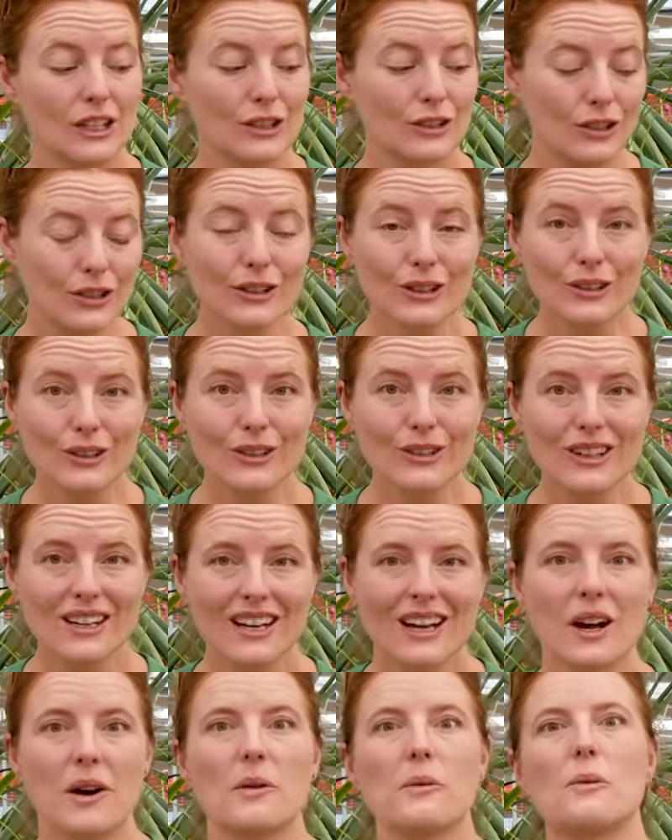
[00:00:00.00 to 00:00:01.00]
2,
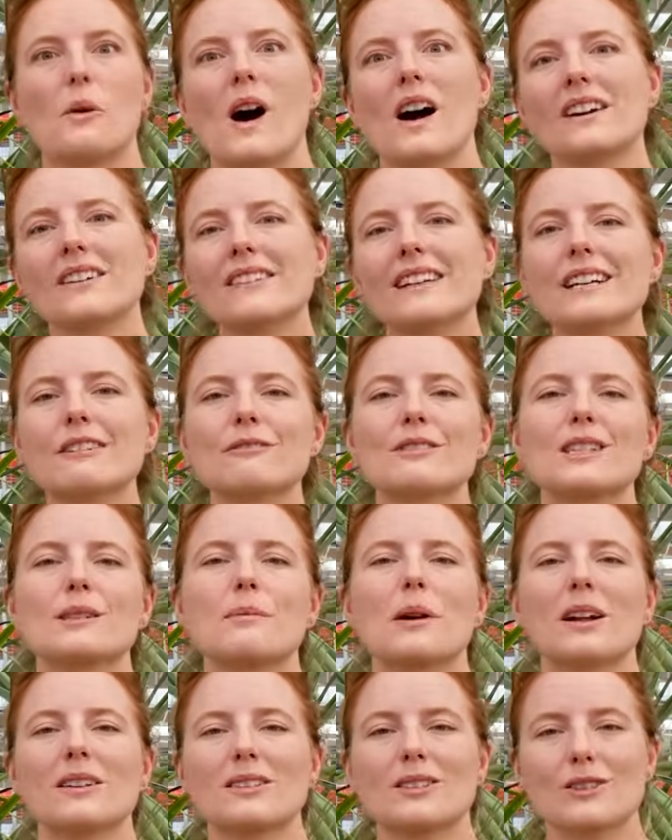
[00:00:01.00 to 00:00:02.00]
water in
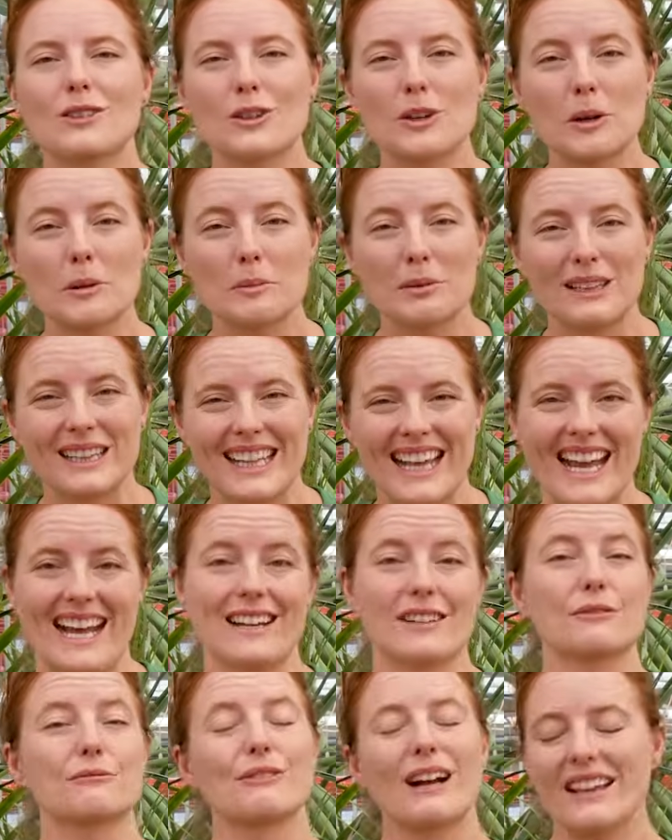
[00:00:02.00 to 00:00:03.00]
response to your
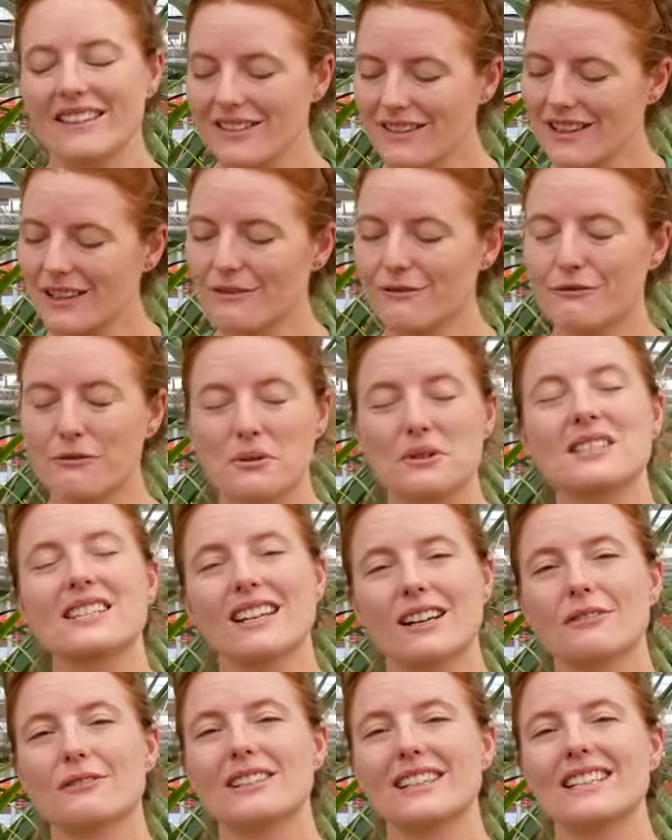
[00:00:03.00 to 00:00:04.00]
plant rather than
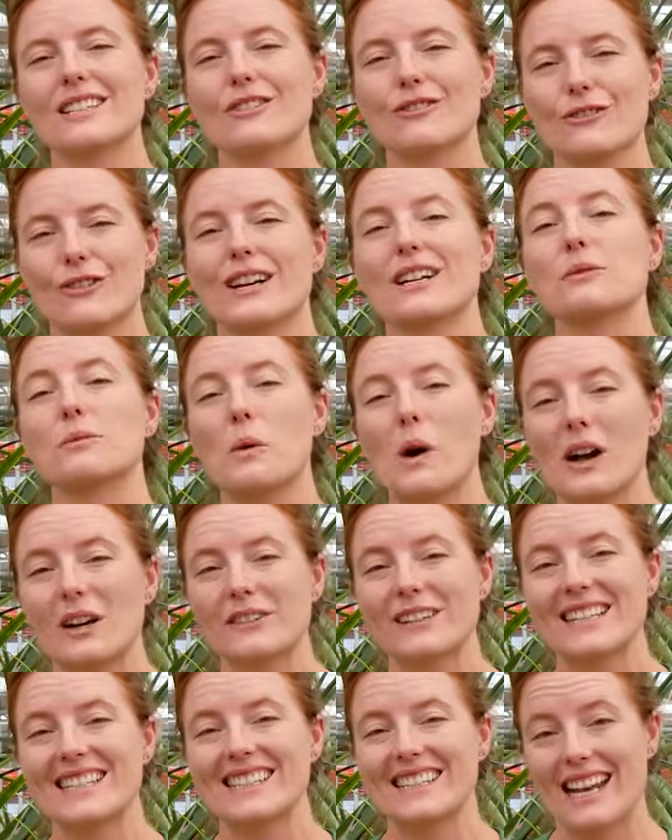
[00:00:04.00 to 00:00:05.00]
forcing a really strict
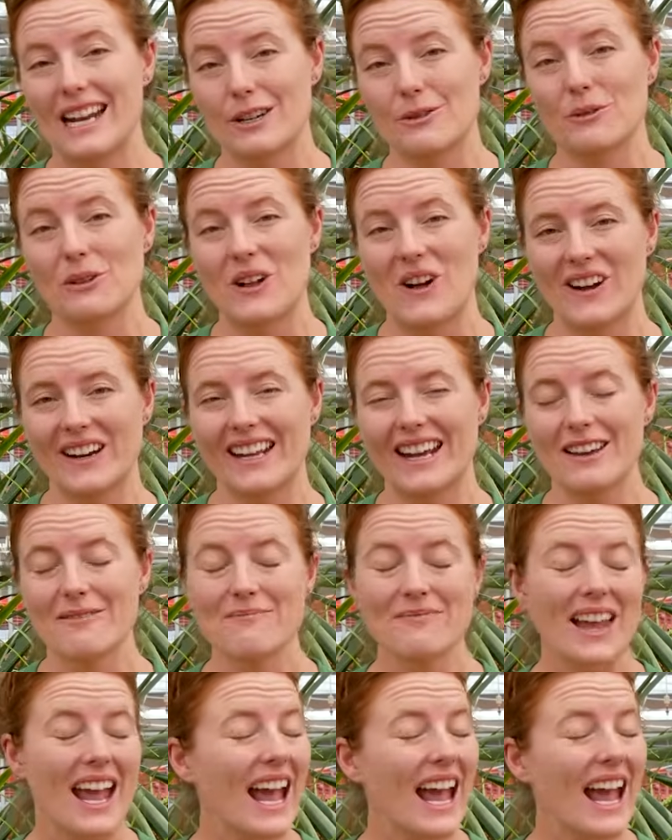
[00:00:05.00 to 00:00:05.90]
watering schedule on it.